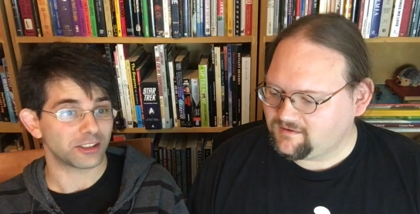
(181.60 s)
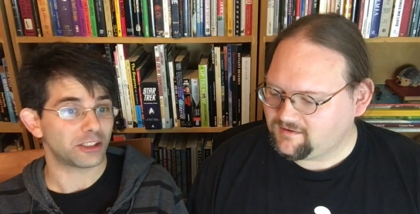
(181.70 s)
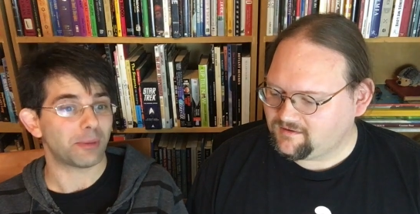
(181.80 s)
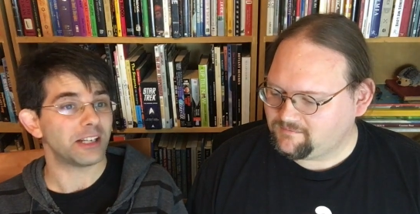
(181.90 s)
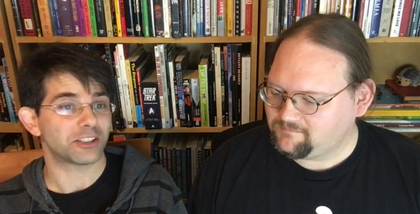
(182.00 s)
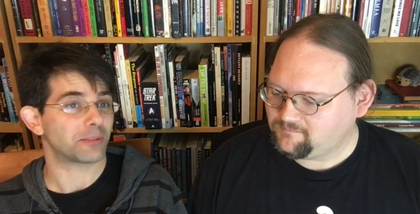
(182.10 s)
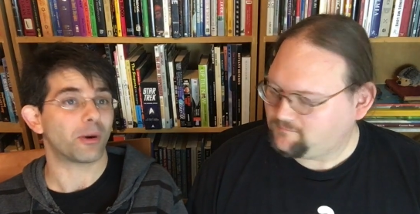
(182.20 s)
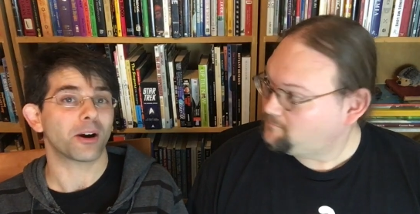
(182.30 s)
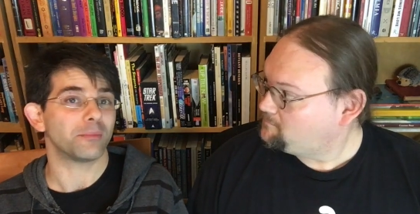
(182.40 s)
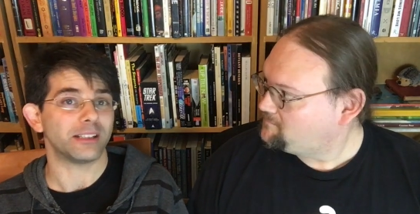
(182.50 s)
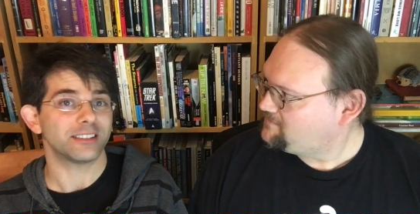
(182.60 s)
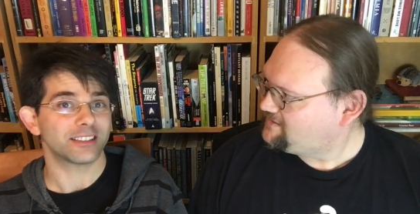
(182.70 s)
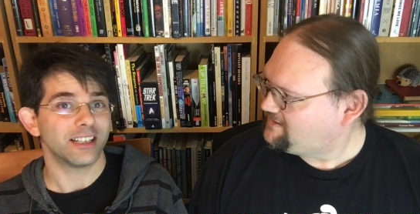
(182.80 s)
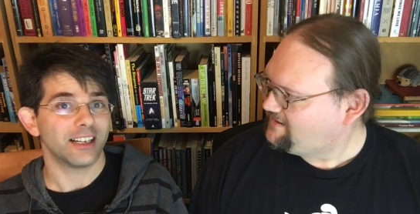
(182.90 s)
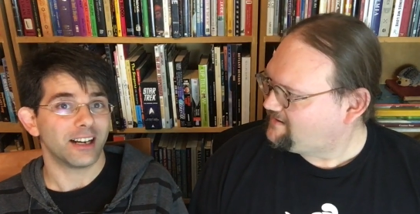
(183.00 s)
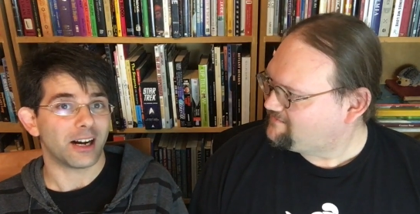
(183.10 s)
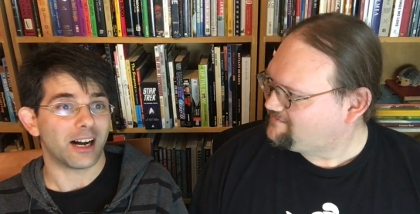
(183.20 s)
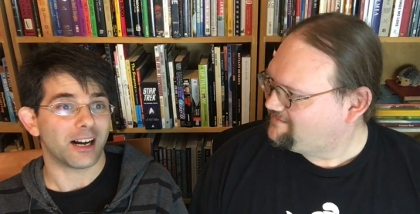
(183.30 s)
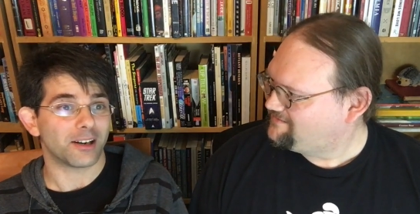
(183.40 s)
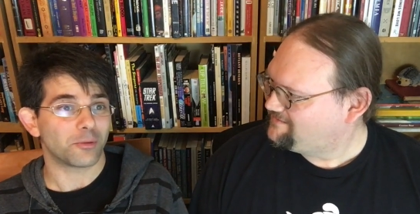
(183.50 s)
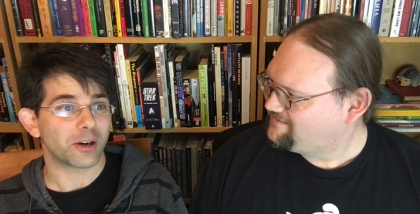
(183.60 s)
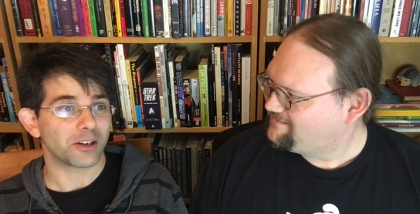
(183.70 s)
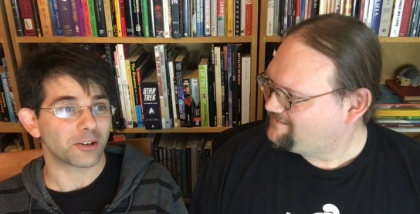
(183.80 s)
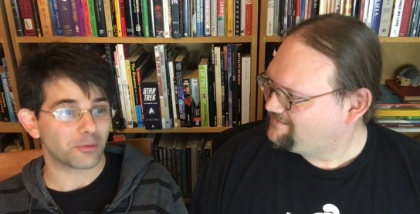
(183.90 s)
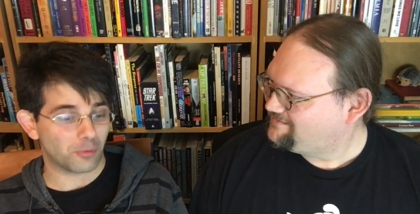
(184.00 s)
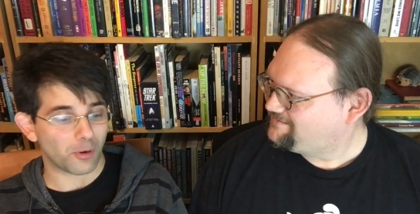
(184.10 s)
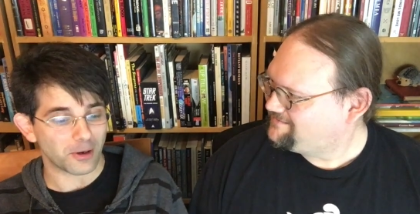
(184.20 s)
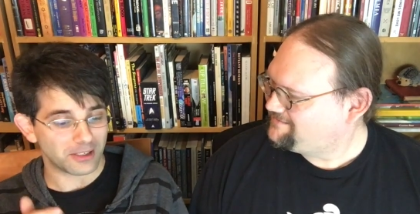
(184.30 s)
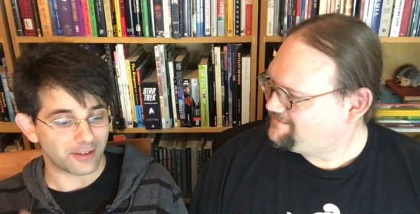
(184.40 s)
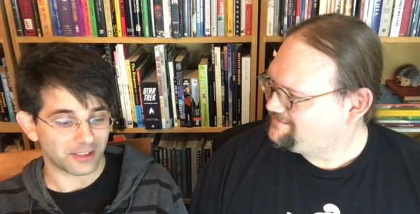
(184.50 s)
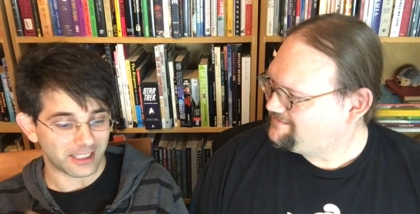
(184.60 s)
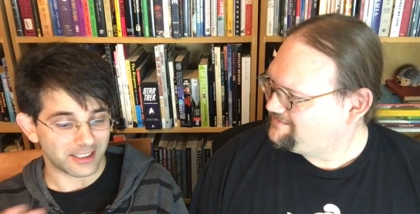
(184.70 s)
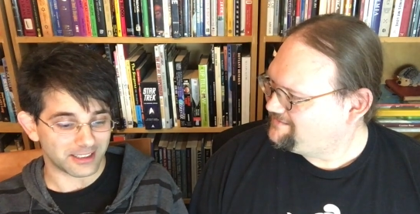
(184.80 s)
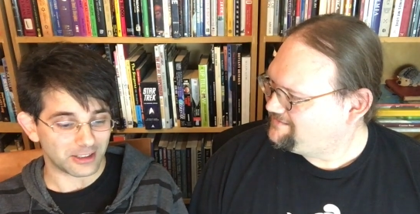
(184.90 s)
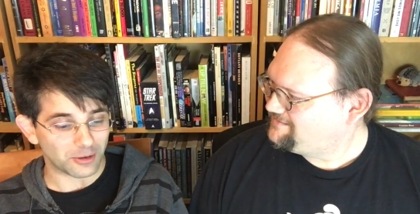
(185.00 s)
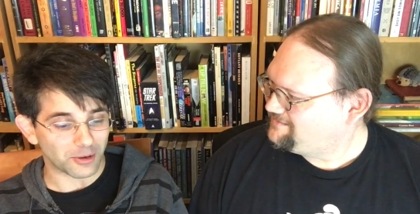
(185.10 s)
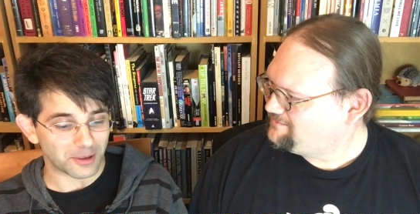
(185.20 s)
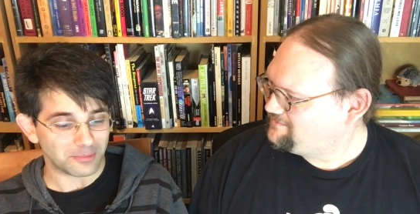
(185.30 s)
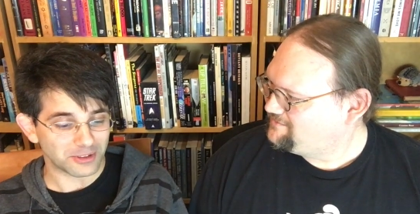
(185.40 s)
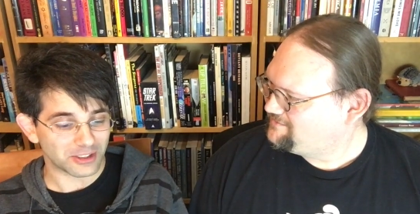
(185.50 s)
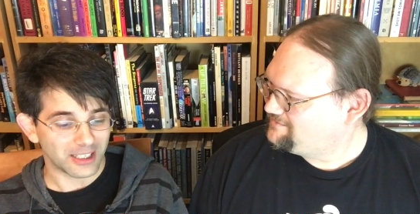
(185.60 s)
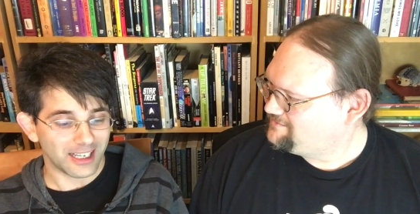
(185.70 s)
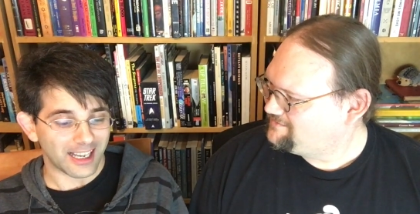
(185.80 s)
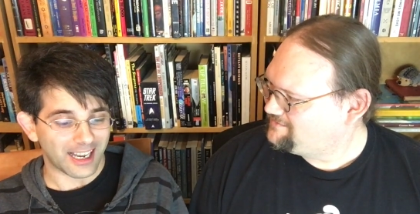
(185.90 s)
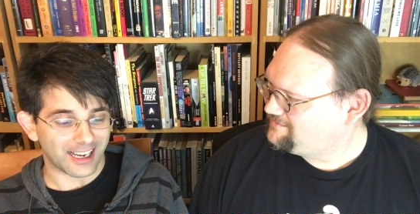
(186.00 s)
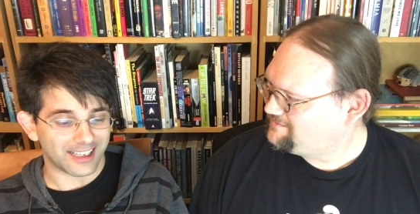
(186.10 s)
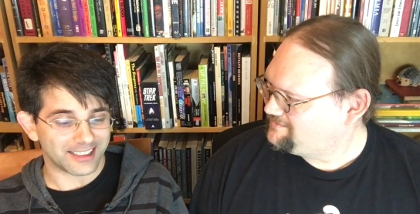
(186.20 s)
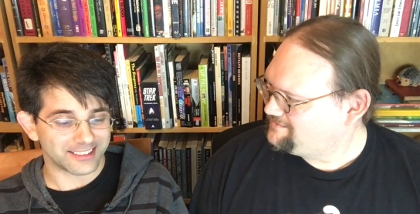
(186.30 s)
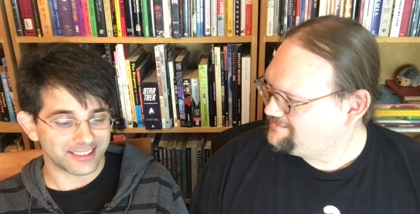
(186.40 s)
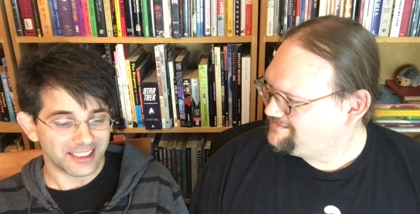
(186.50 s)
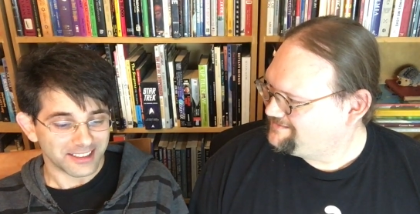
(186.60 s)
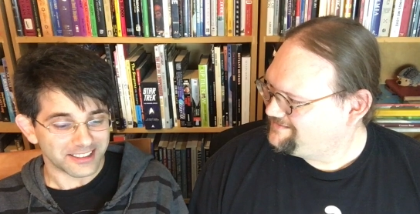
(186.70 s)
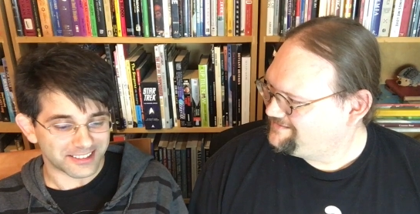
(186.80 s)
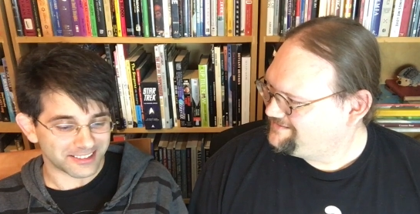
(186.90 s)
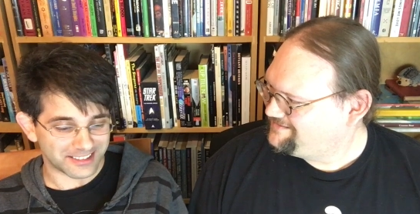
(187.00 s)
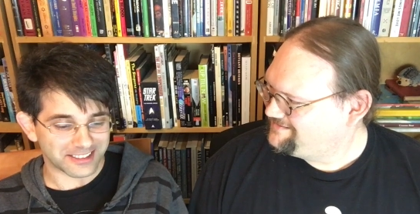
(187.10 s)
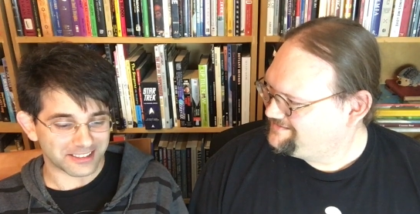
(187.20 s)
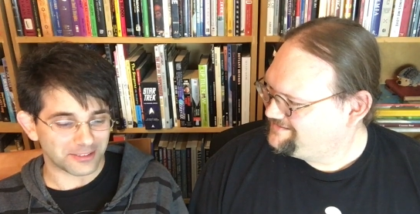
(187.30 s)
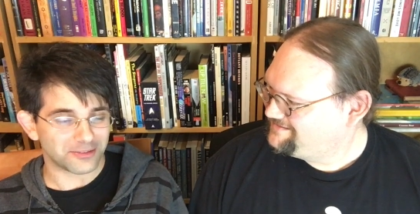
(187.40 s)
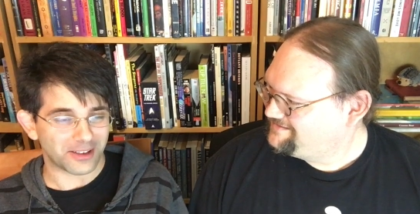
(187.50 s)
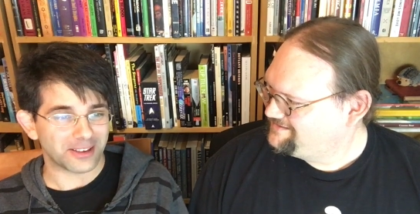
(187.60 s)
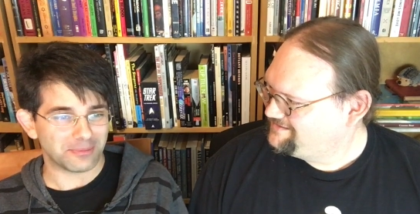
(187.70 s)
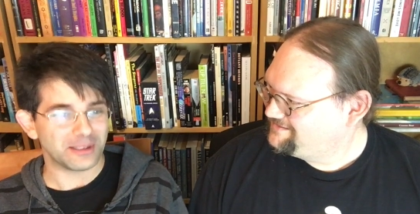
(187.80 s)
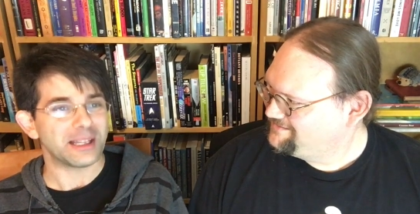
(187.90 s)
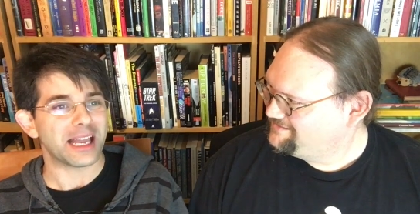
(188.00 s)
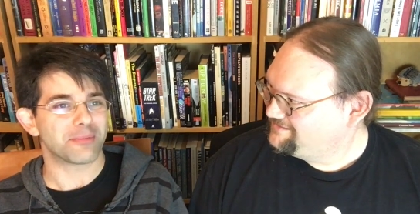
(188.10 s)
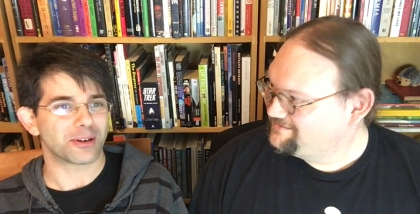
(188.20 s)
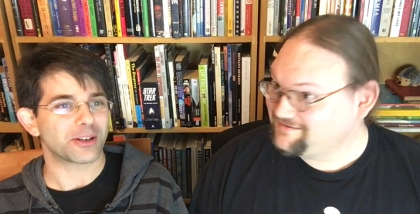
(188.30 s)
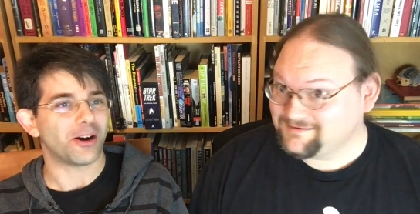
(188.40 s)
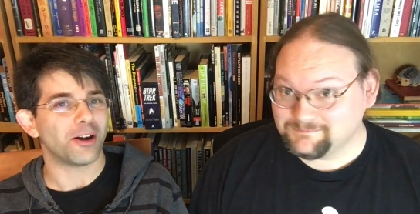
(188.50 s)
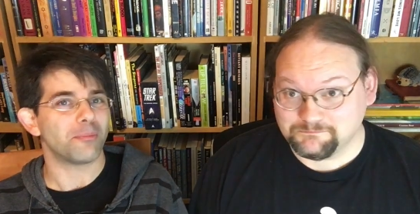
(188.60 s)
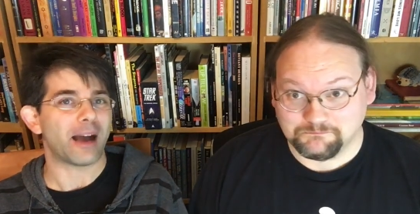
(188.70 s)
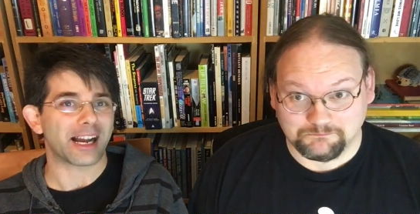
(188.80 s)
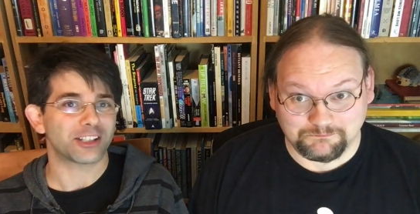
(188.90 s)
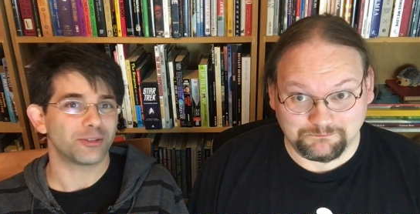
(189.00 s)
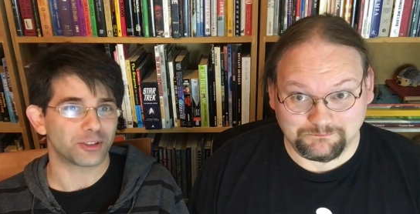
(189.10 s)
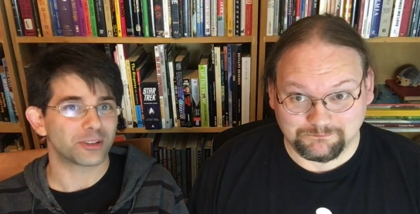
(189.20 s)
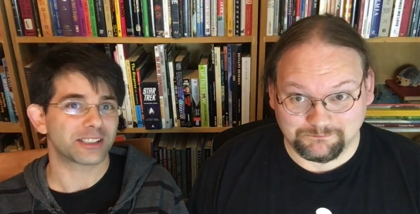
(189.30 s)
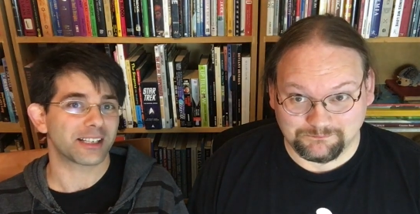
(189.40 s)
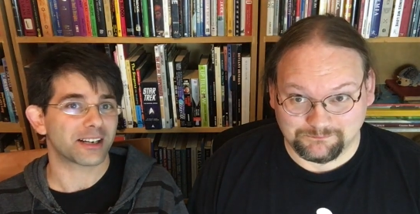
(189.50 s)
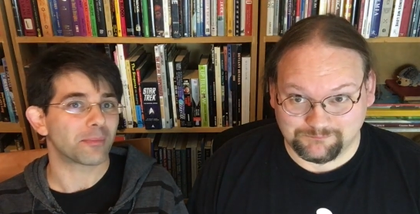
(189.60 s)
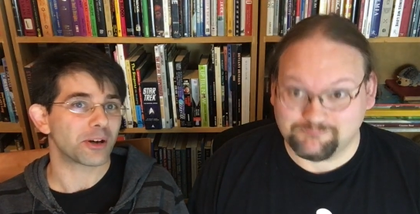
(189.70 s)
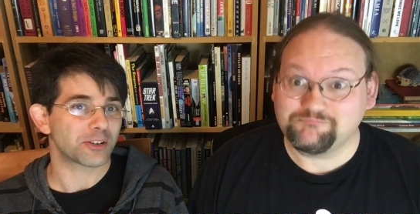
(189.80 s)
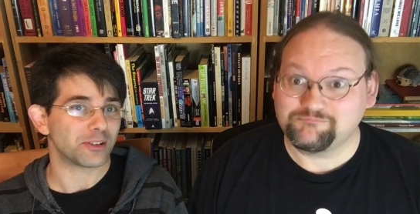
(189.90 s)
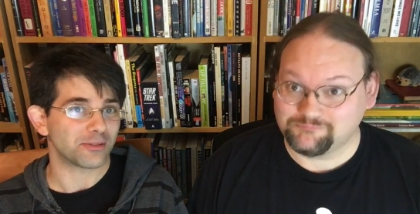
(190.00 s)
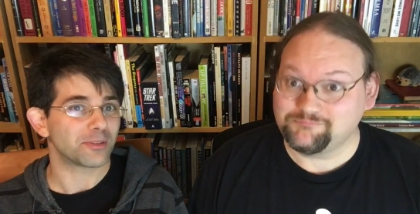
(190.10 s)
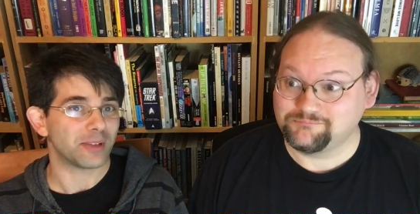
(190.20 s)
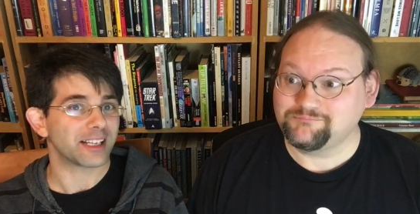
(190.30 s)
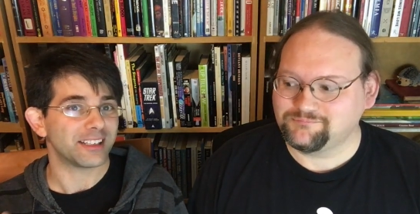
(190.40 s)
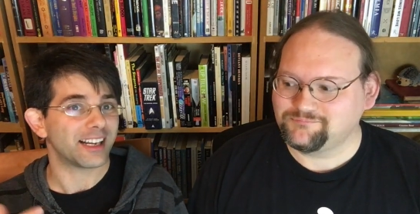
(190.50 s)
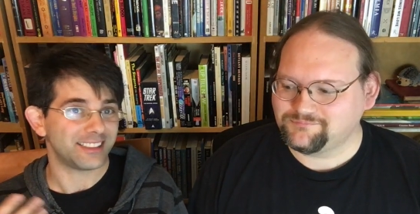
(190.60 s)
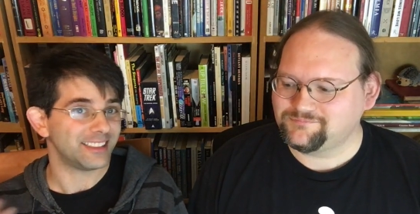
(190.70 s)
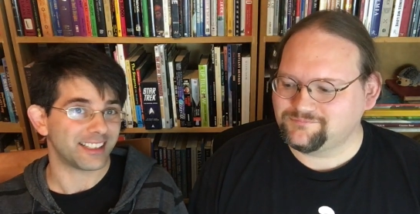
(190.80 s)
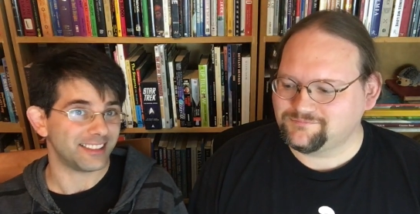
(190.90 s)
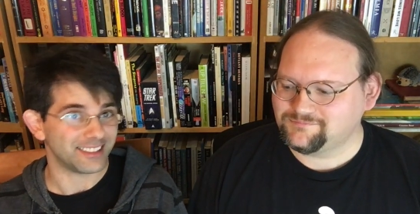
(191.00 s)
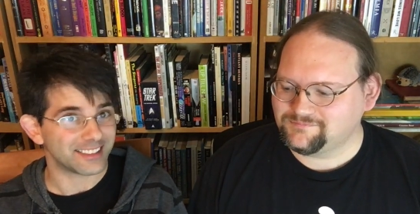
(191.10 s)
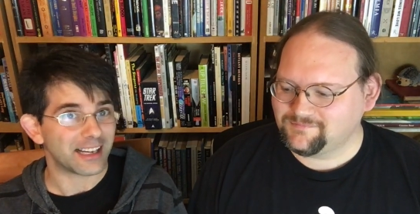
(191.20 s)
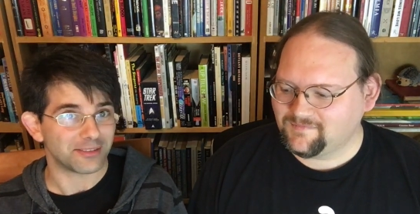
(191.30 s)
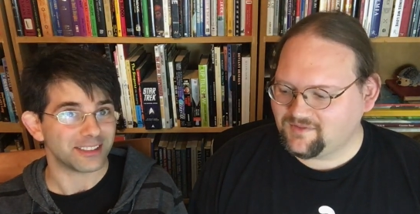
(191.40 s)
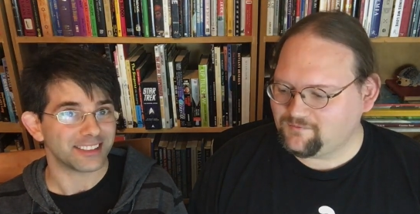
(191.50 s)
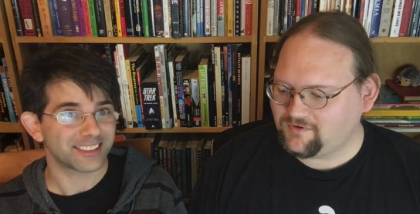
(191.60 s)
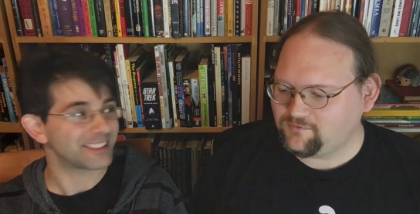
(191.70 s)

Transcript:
Speaker 1: spacious apartment. Yes. Where you're warned never to eat at the dorms. And this is a very belabored callback to a Triscuit commercial from like 1997. The one